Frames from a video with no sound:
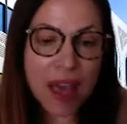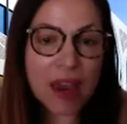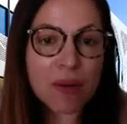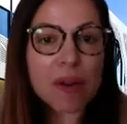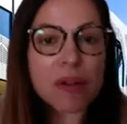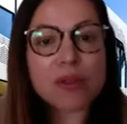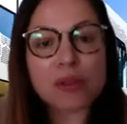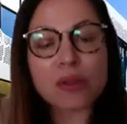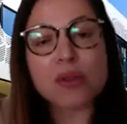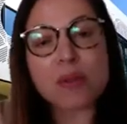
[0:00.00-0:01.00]
And we also
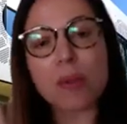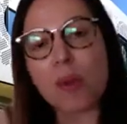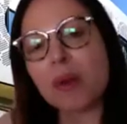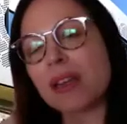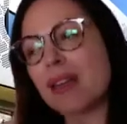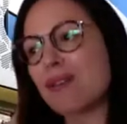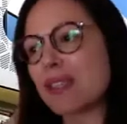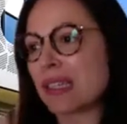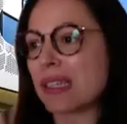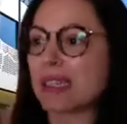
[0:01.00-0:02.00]
do support like
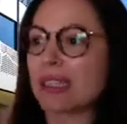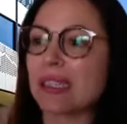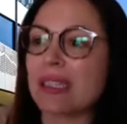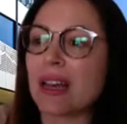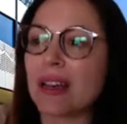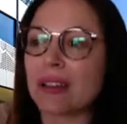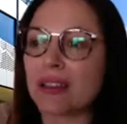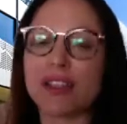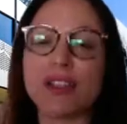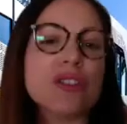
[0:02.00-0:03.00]
facility design
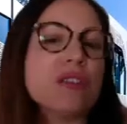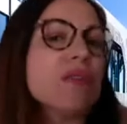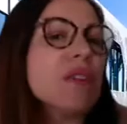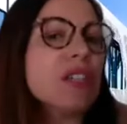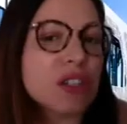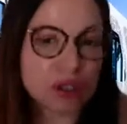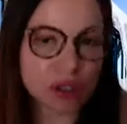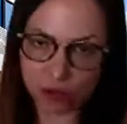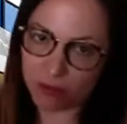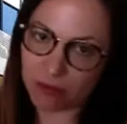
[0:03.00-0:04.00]
and engineering in
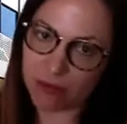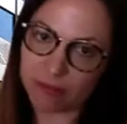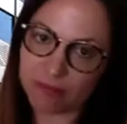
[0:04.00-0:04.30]
general.